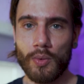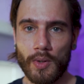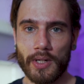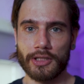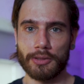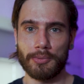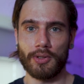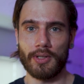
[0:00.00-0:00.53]
a
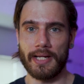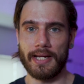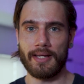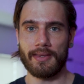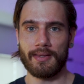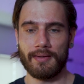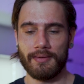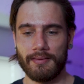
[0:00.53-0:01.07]
watchable
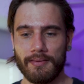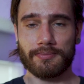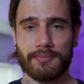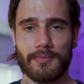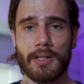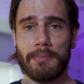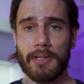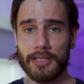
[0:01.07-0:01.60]
length.
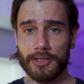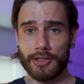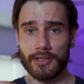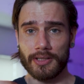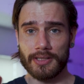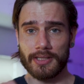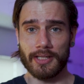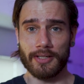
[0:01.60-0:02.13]
Make sure
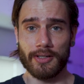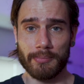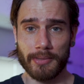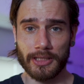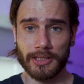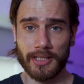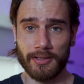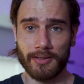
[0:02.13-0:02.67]
to stick around my
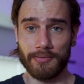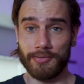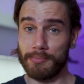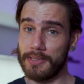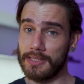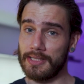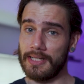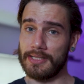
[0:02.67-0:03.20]
channel if you
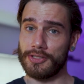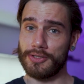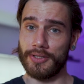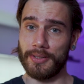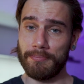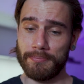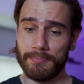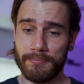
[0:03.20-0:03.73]
missed that
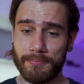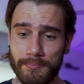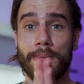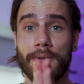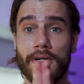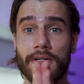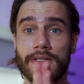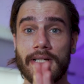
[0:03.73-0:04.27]
stream. Hope
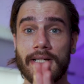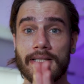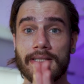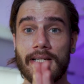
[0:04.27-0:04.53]
you're all staying